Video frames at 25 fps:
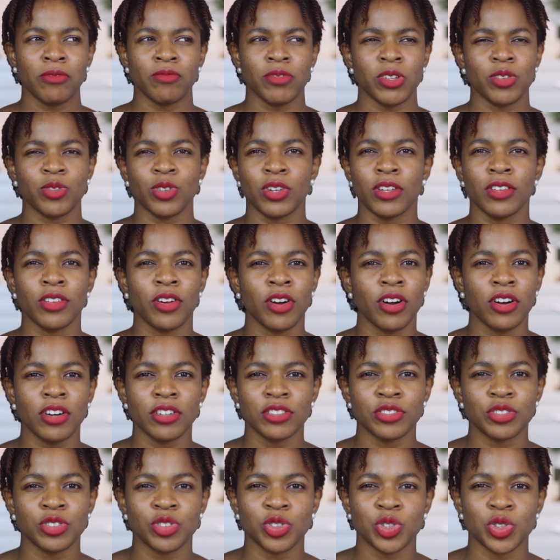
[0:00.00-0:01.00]
between
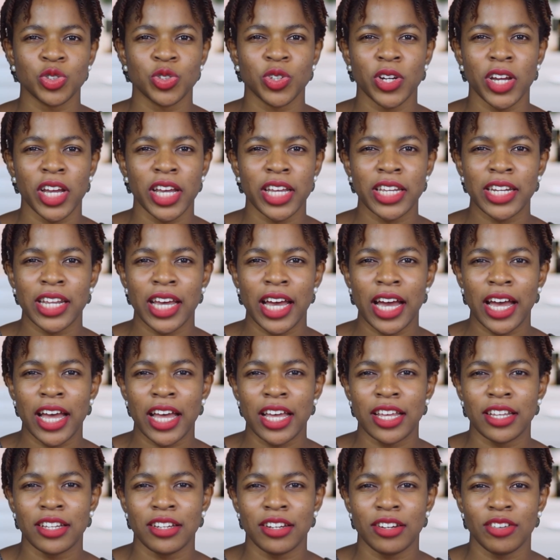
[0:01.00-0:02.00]
hundred
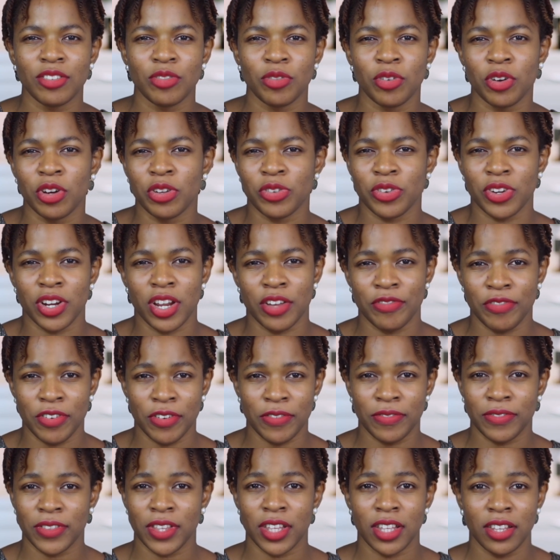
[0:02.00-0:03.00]
and hundred and
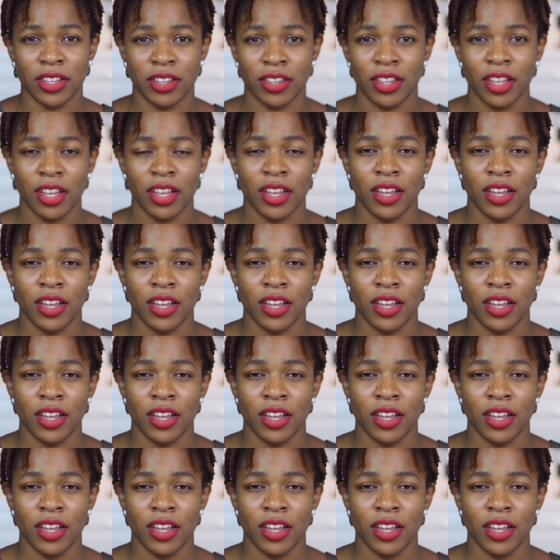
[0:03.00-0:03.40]
fifteen